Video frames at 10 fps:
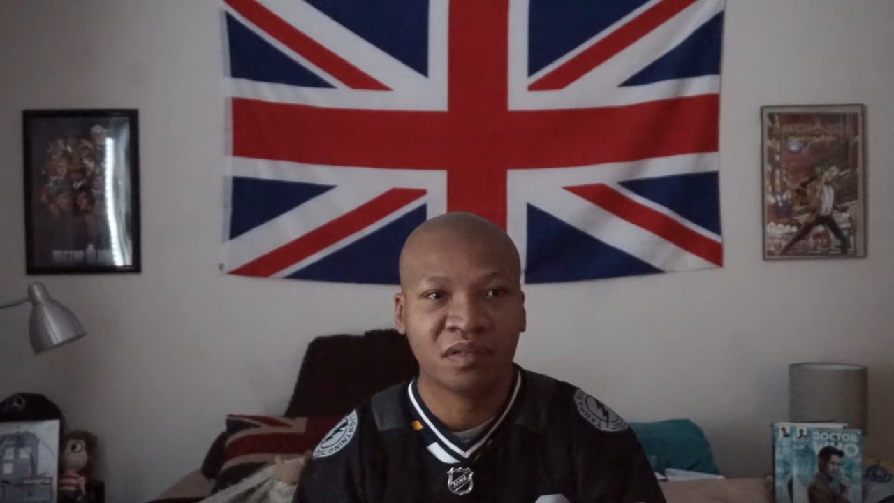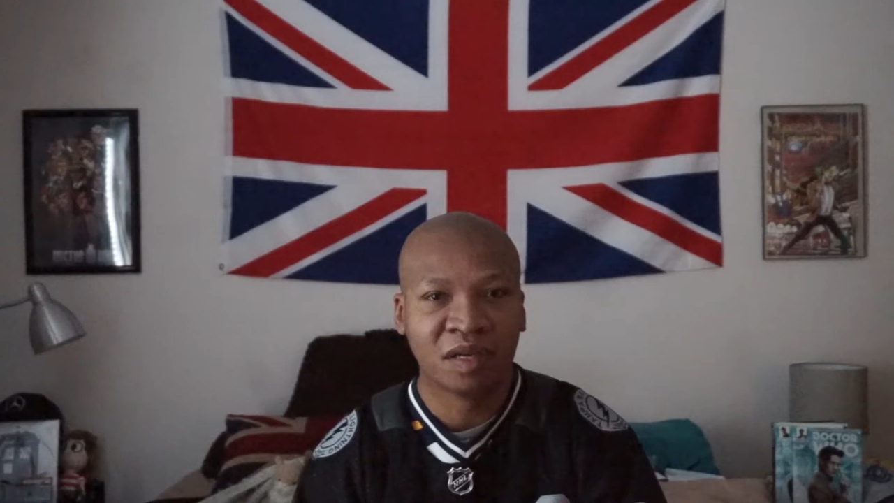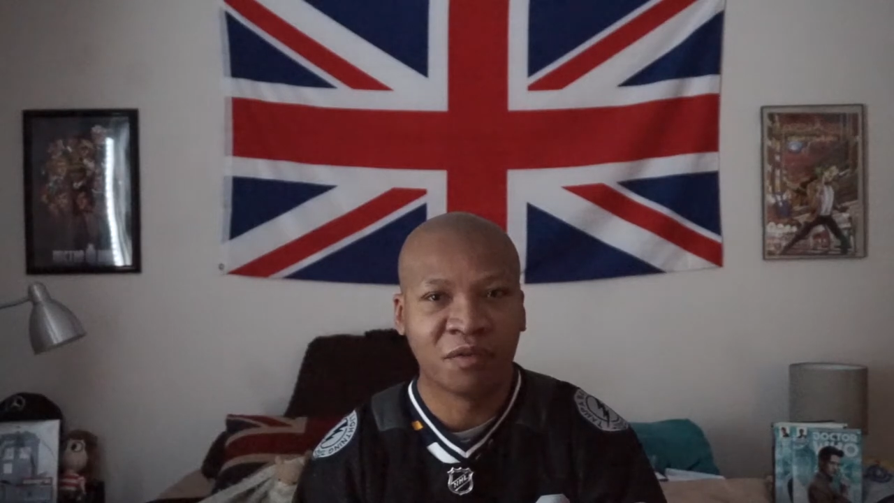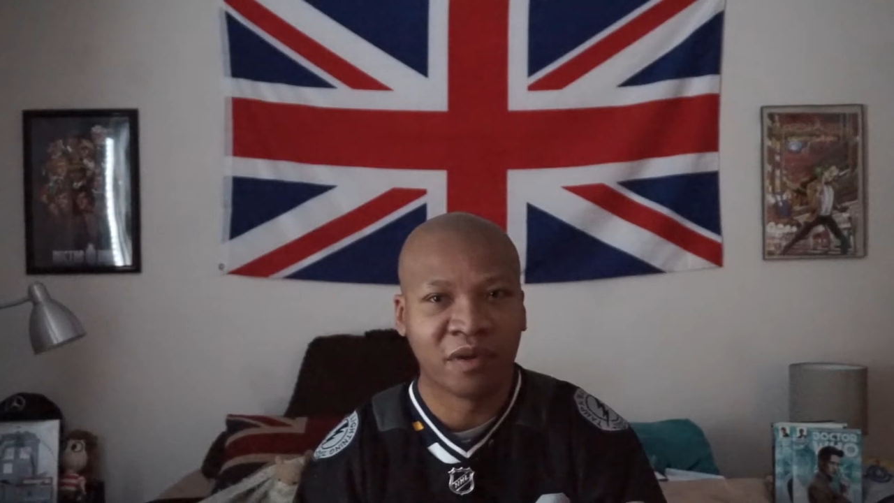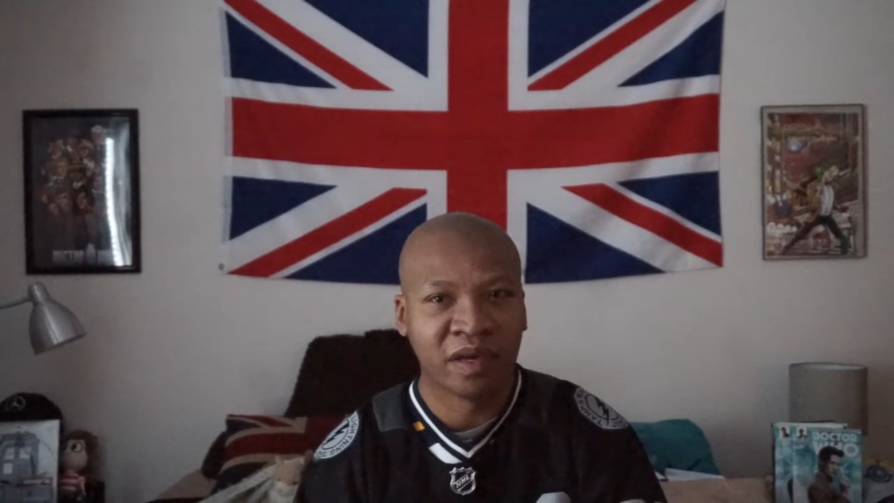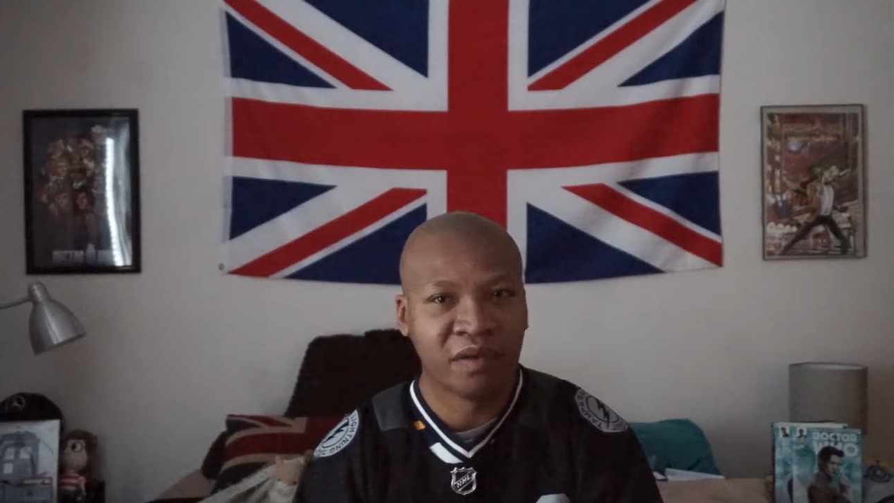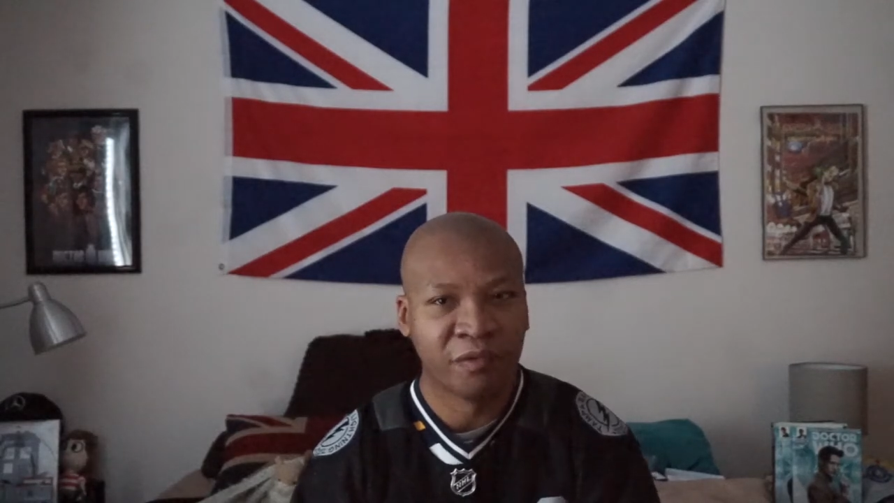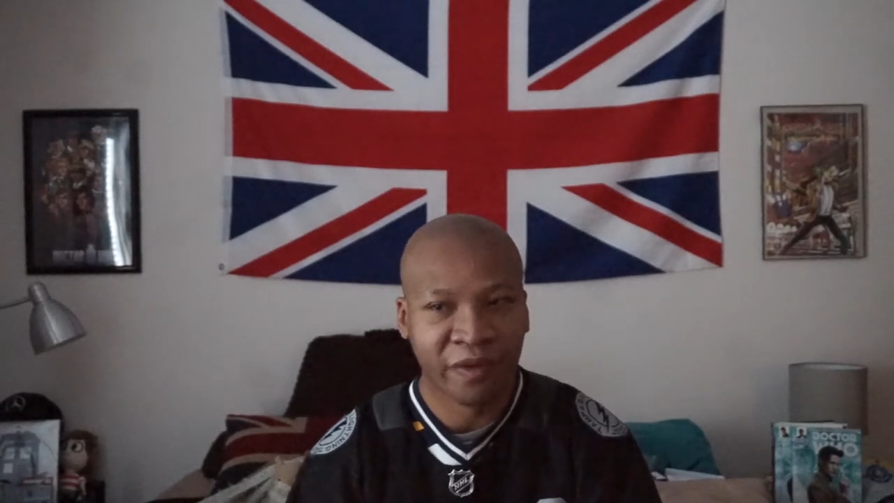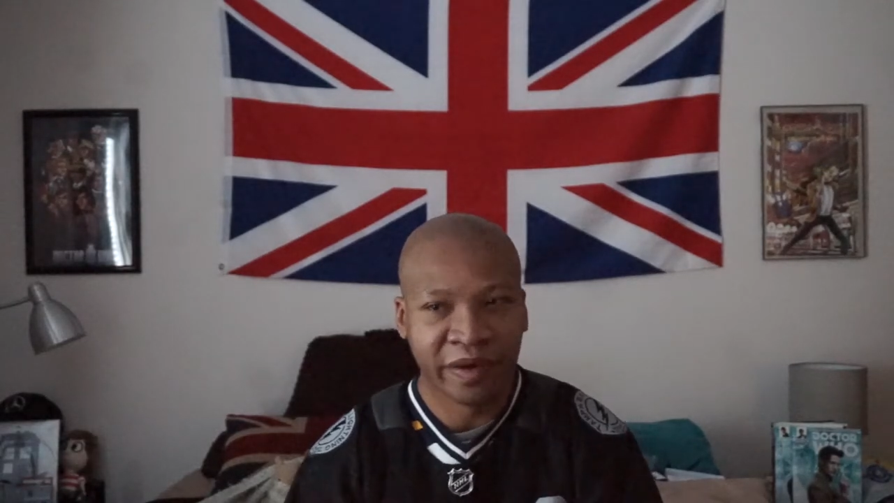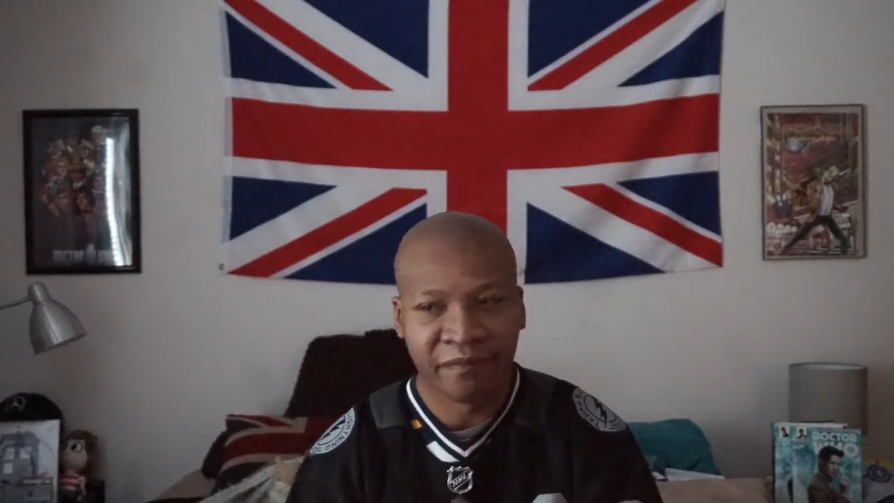that will get
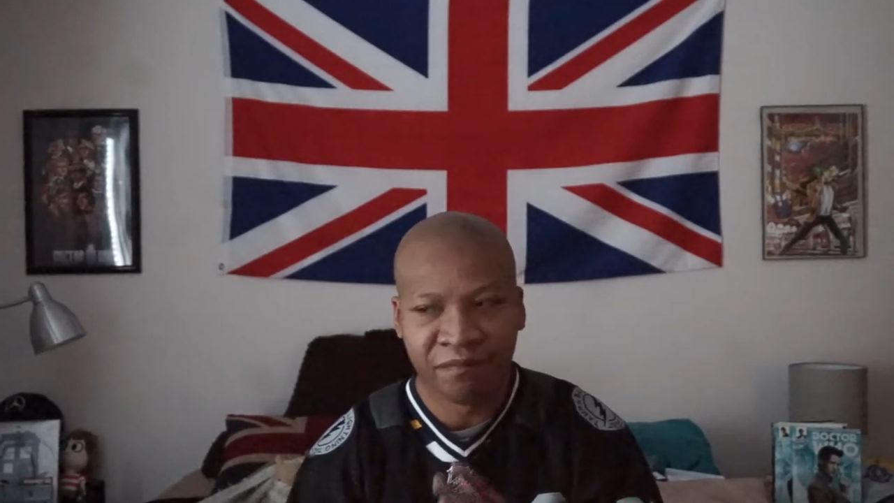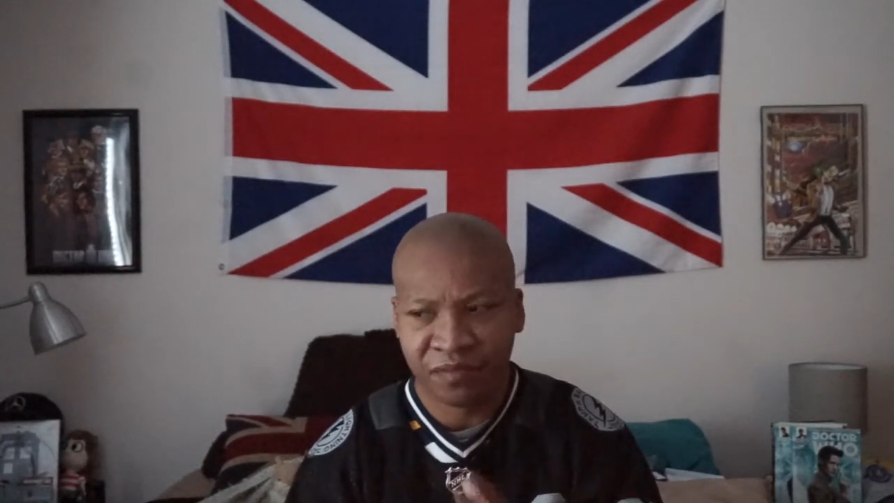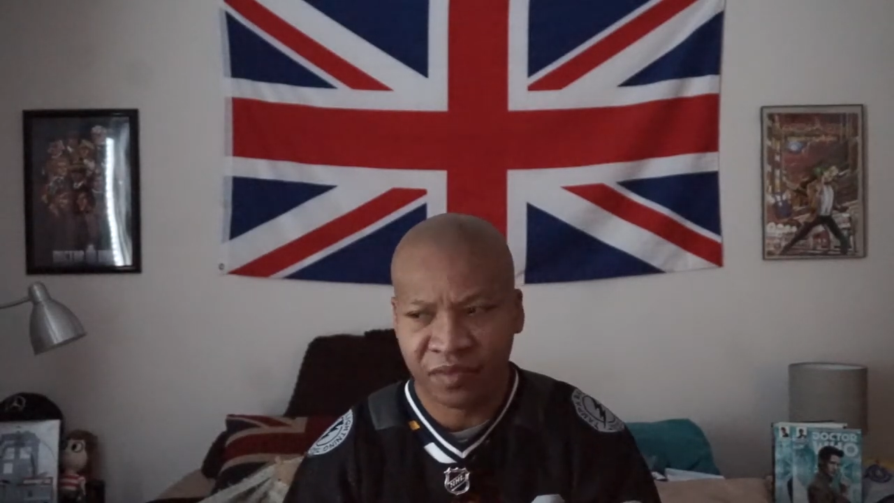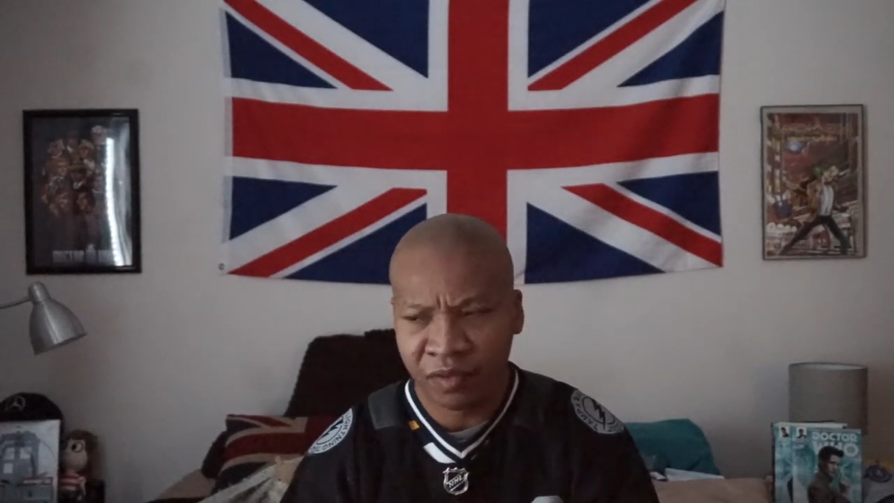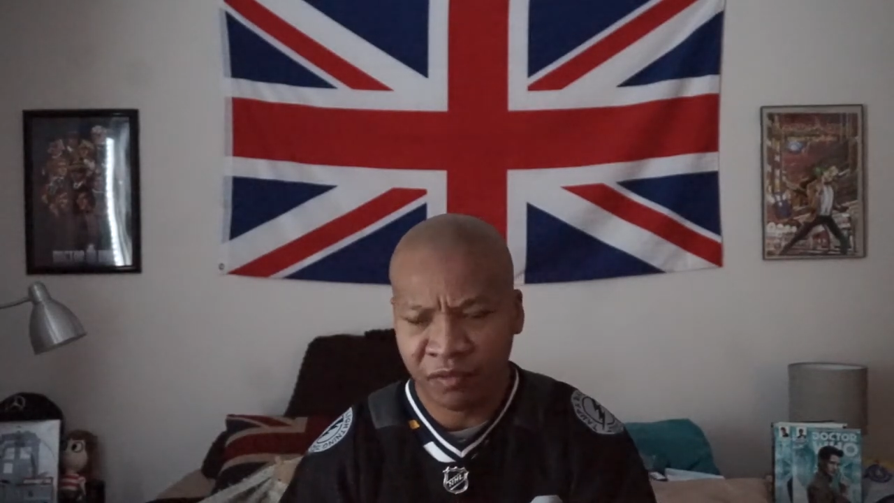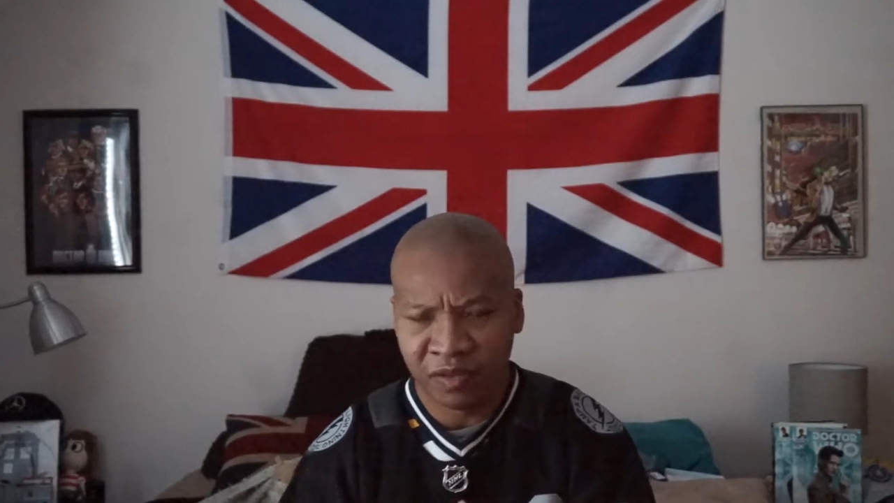in the way. The